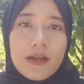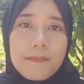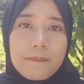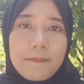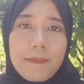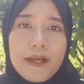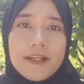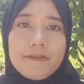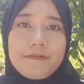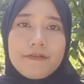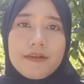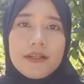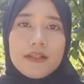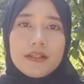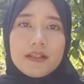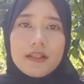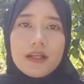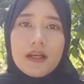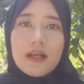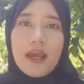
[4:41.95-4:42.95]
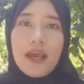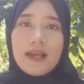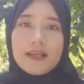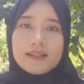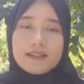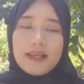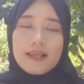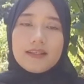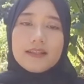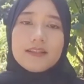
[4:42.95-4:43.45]
modifying
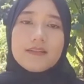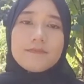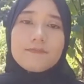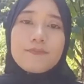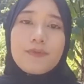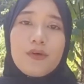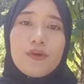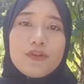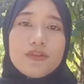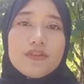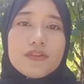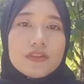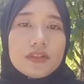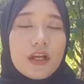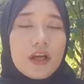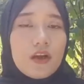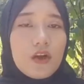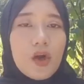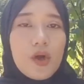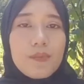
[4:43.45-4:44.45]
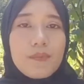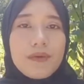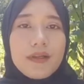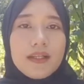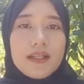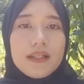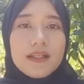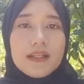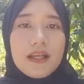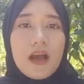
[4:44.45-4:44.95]
existing product,
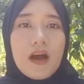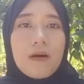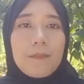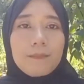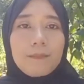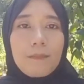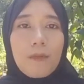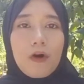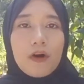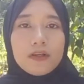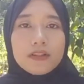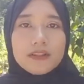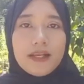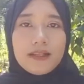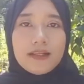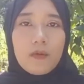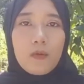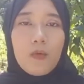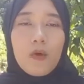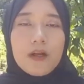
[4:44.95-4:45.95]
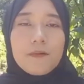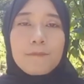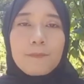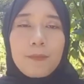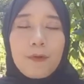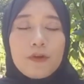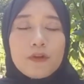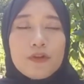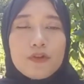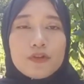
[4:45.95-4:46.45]
combining more than one
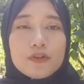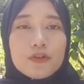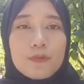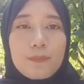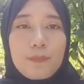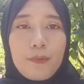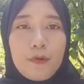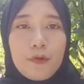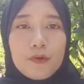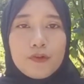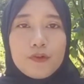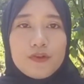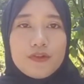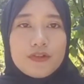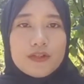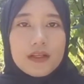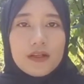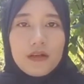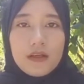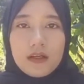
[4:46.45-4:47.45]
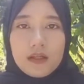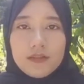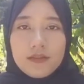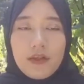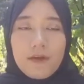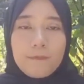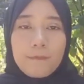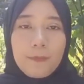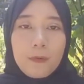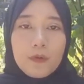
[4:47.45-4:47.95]
product to produce a
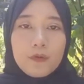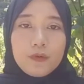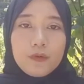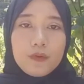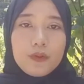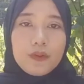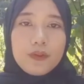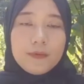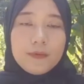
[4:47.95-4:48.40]
new product.